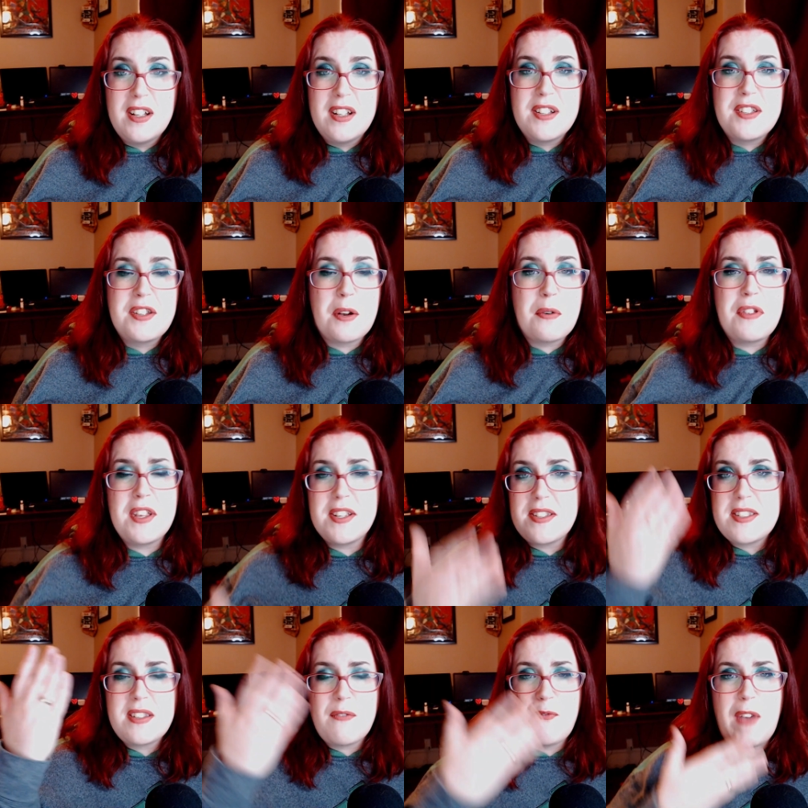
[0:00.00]
So
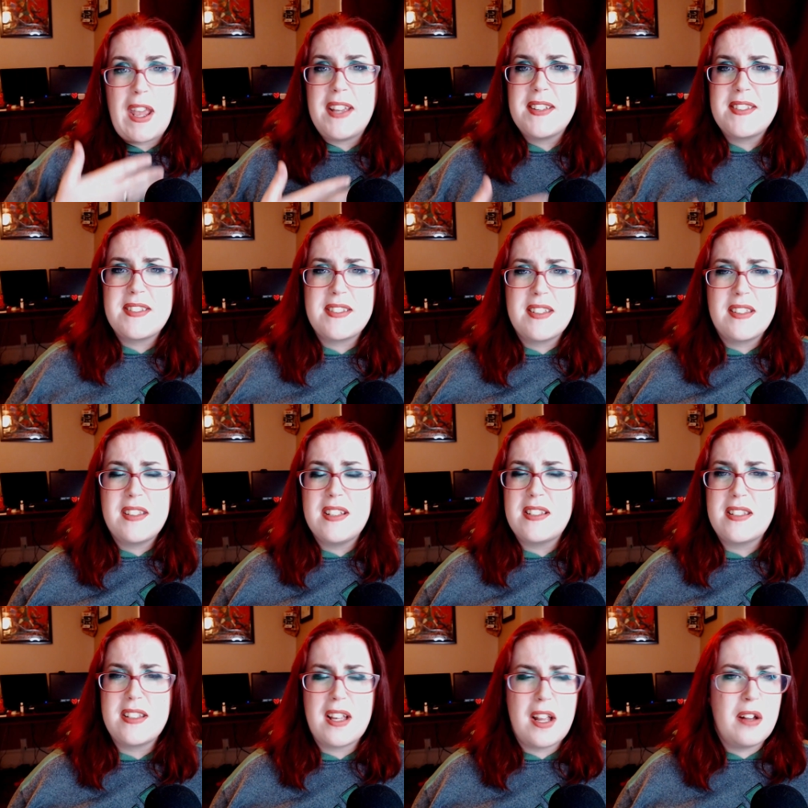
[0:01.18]
this face,
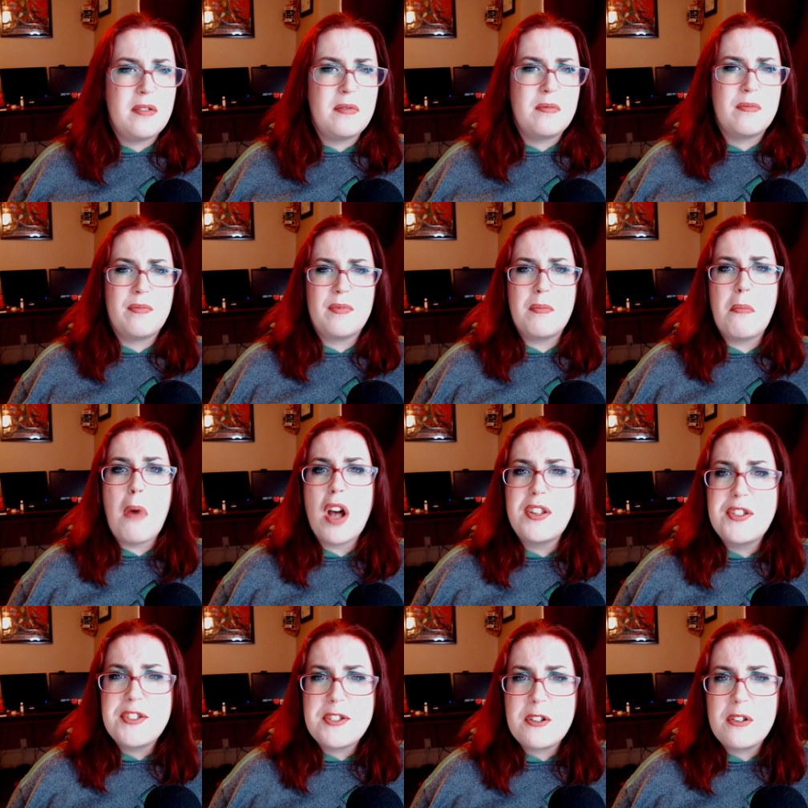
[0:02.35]
this
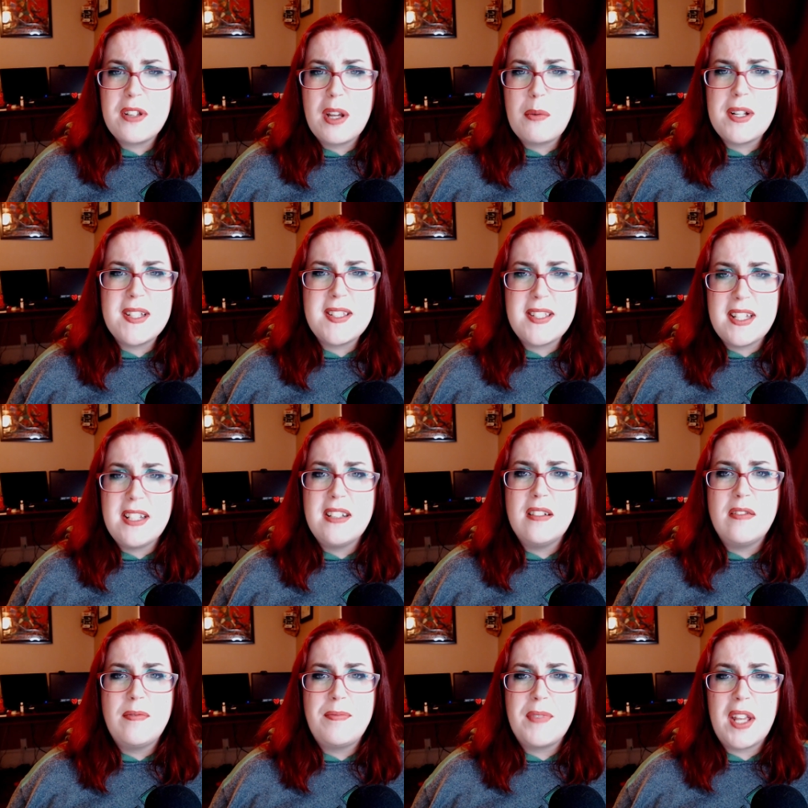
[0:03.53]
monster that we see,
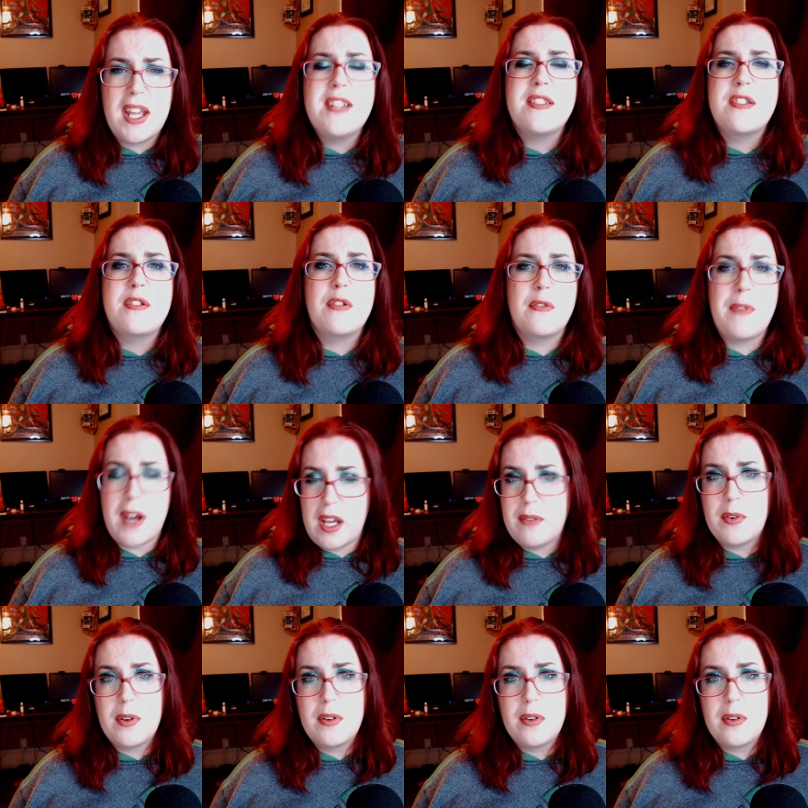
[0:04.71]
is survival.